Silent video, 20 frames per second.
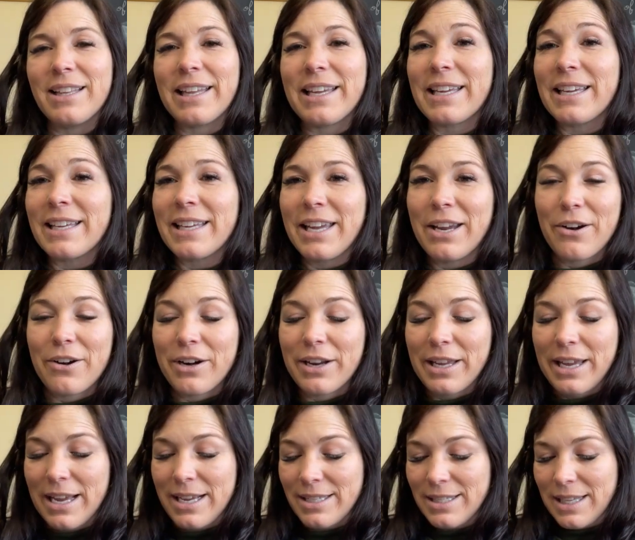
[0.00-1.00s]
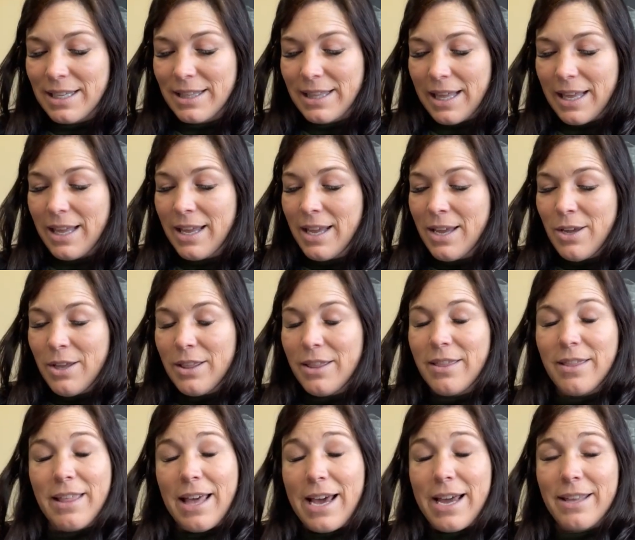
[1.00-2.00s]
like a carry case that,
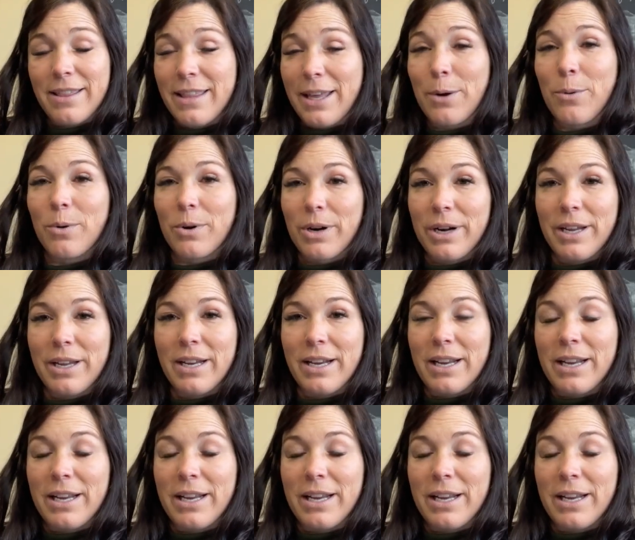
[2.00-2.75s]
that they were in.